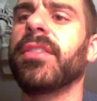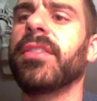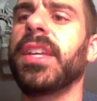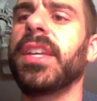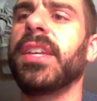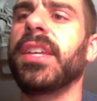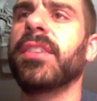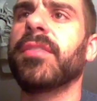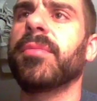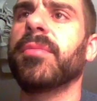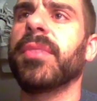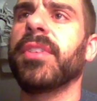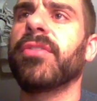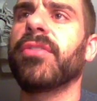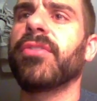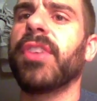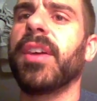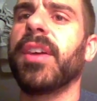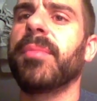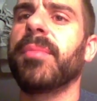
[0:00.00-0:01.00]
He just plays
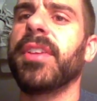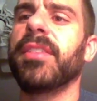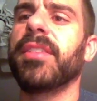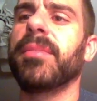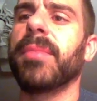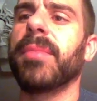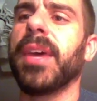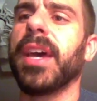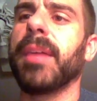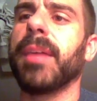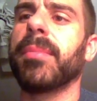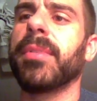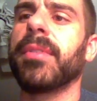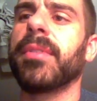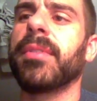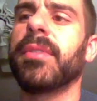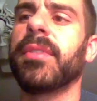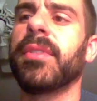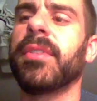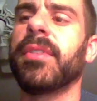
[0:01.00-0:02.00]
Tron Peace
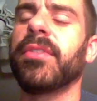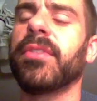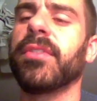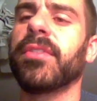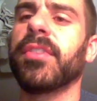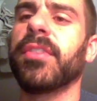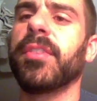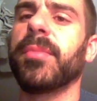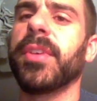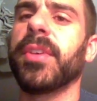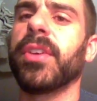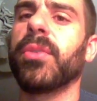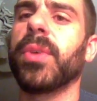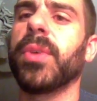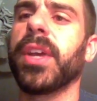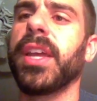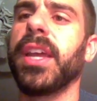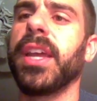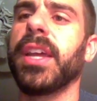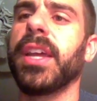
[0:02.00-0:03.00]
Map, so it's going to be a
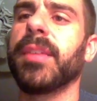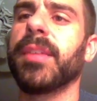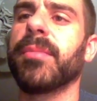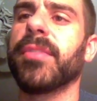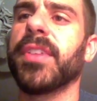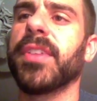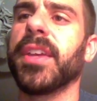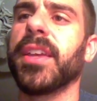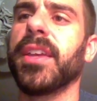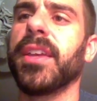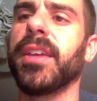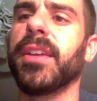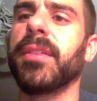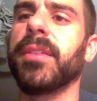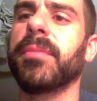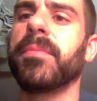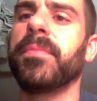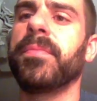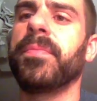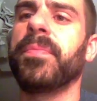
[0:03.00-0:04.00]
quick hand, I'm
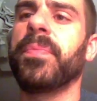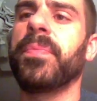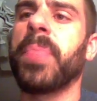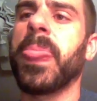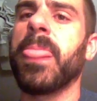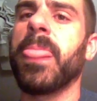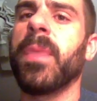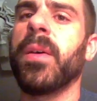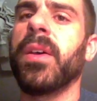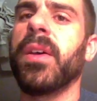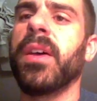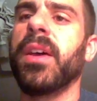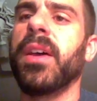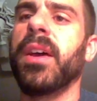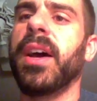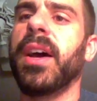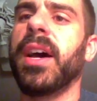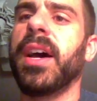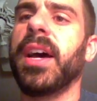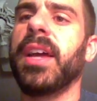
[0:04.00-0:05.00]
thinking.
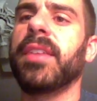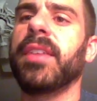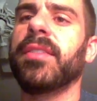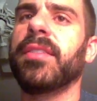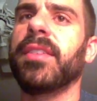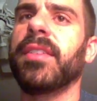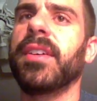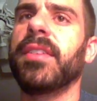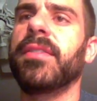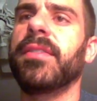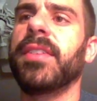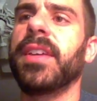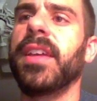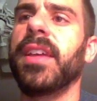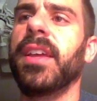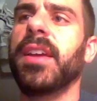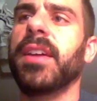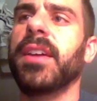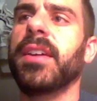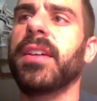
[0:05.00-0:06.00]
I Sleight of
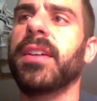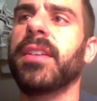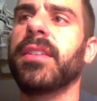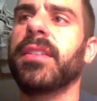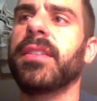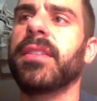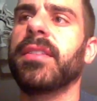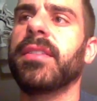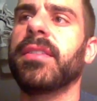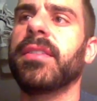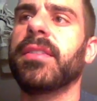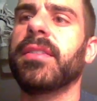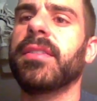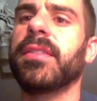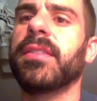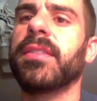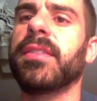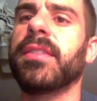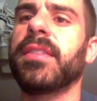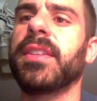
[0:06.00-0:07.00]
Hand,
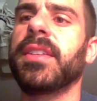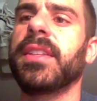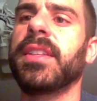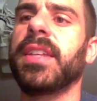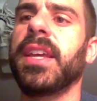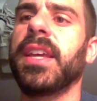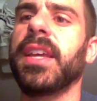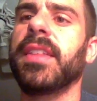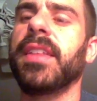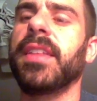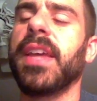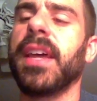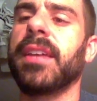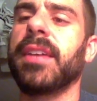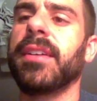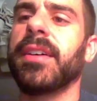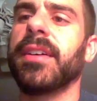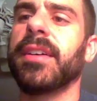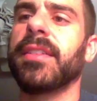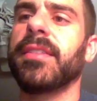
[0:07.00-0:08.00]
take the
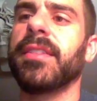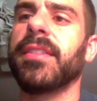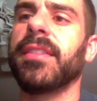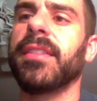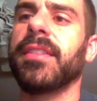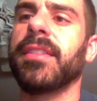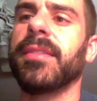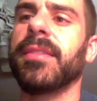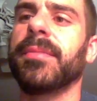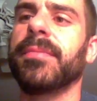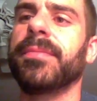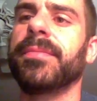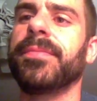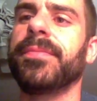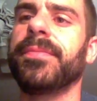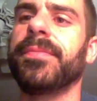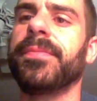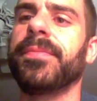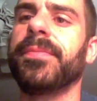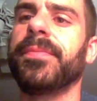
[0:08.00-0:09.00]
Ad Nauseam,
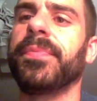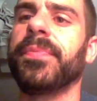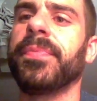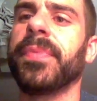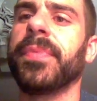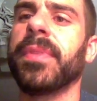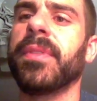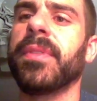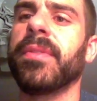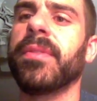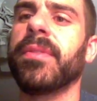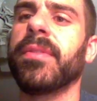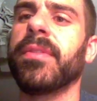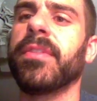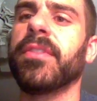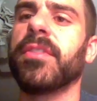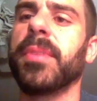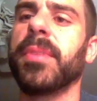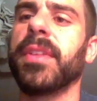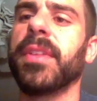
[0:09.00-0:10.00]

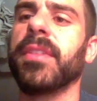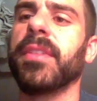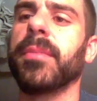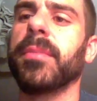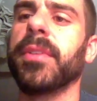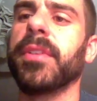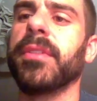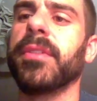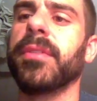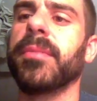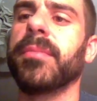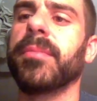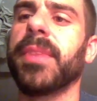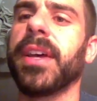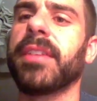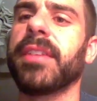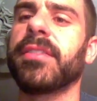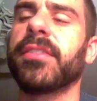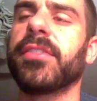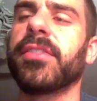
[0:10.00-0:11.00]
suspend the Bloom,
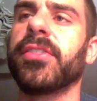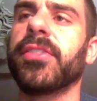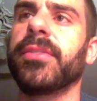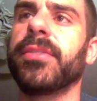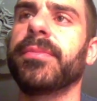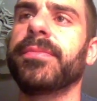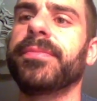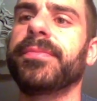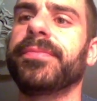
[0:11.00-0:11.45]
pass the turn.